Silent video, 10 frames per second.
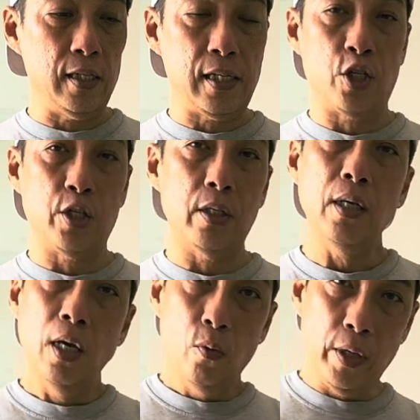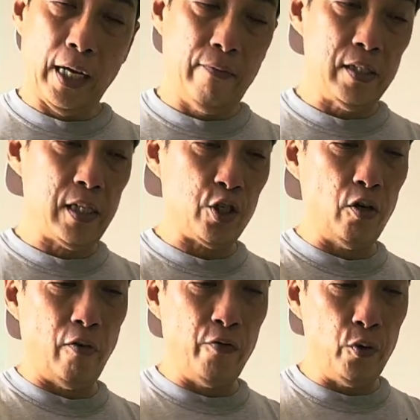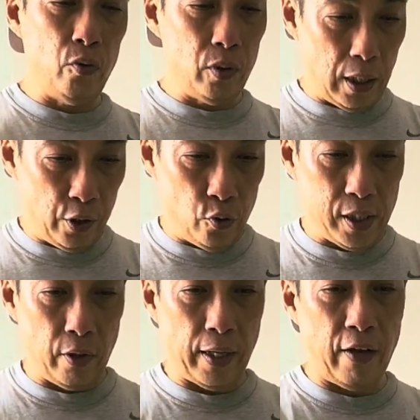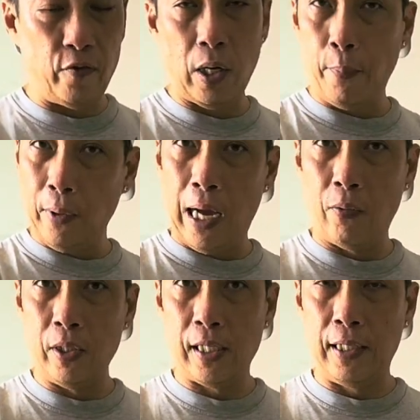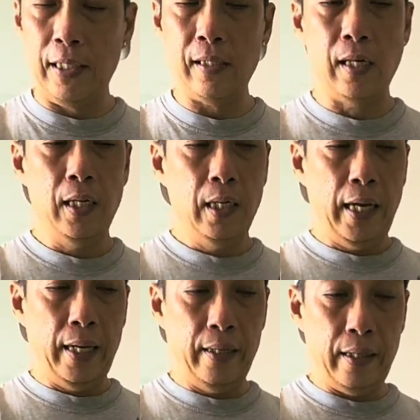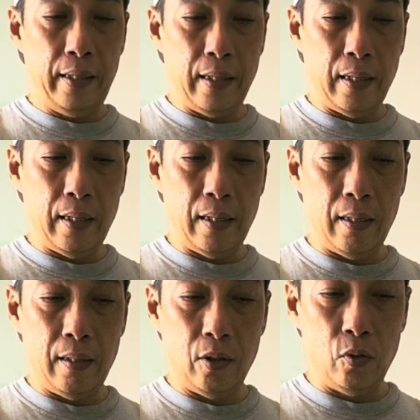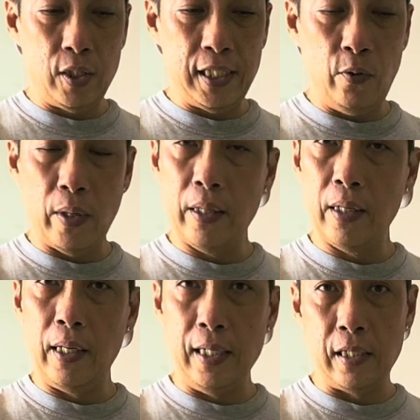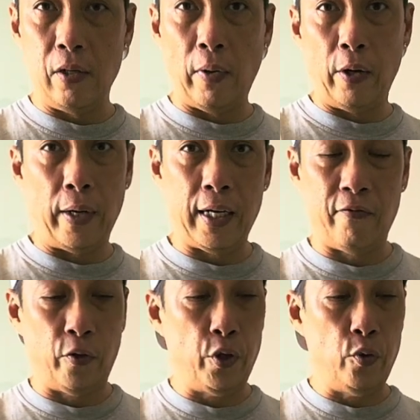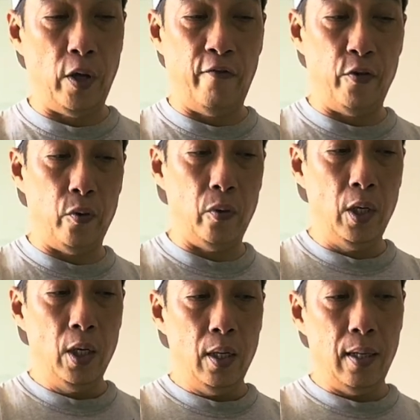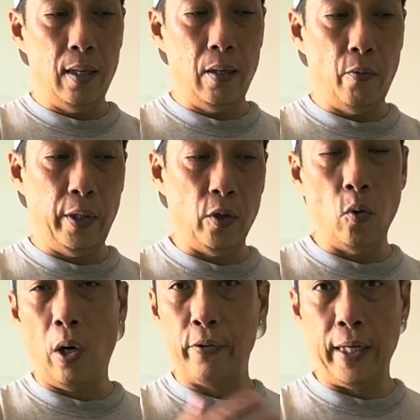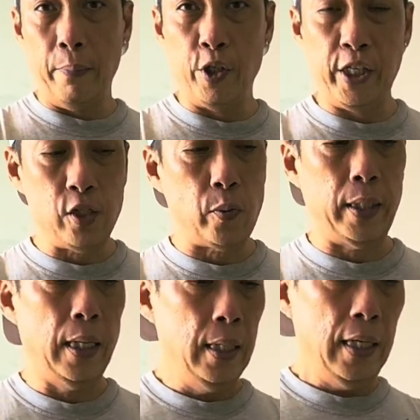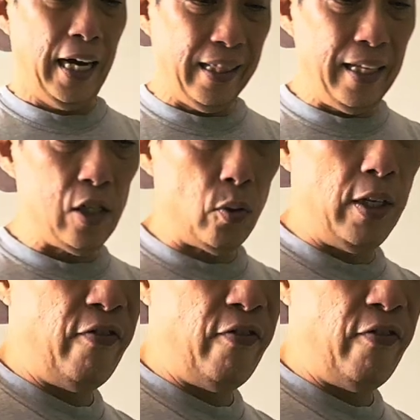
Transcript: session. We can have a session of you using the racket for a couple of hours at least, and then to see whether it's the right racket for you if you want to go out there and purchase one. I think it's only